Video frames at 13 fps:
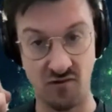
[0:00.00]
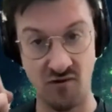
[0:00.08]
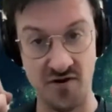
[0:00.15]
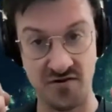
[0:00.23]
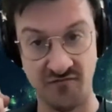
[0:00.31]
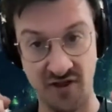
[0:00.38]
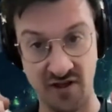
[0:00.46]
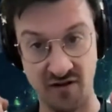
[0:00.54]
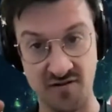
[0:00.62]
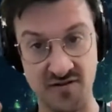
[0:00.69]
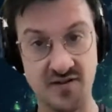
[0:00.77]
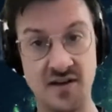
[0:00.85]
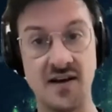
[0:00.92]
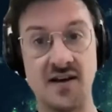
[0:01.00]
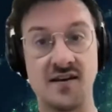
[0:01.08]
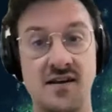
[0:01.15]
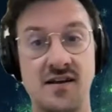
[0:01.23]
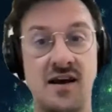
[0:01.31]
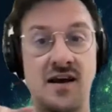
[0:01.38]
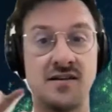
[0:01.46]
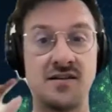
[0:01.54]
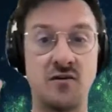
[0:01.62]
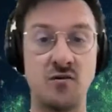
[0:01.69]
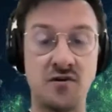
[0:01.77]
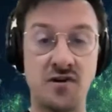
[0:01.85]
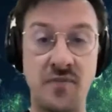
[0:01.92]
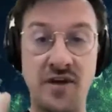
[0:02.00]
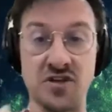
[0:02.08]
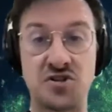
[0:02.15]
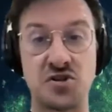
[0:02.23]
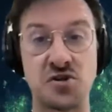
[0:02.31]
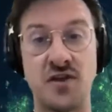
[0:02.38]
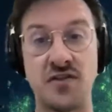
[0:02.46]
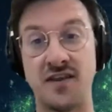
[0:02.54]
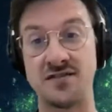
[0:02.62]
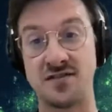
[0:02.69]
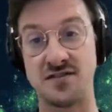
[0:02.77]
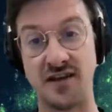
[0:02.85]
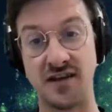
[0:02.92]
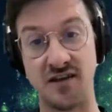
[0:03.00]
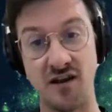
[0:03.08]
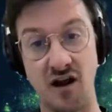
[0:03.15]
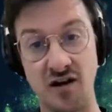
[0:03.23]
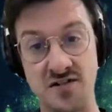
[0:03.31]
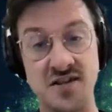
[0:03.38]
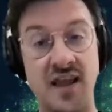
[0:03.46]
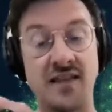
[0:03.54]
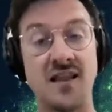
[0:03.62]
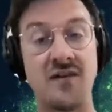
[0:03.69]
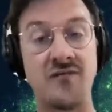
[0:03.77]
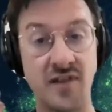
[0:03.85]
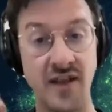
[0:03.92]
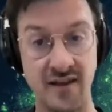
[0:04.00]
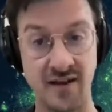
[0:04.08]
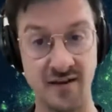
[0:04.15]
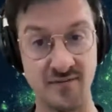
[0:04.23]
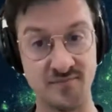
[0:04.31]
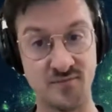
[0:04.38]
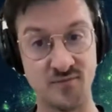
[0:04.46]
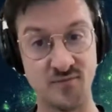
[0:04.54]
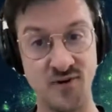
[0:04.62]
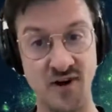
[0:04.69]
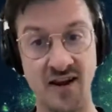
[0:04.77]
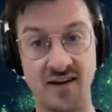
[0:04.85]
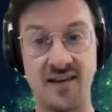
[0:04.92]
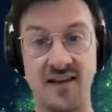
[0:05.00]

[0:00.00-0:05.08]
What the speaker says: cross your fingers, in order to make sure that things like are stay level-headed, right?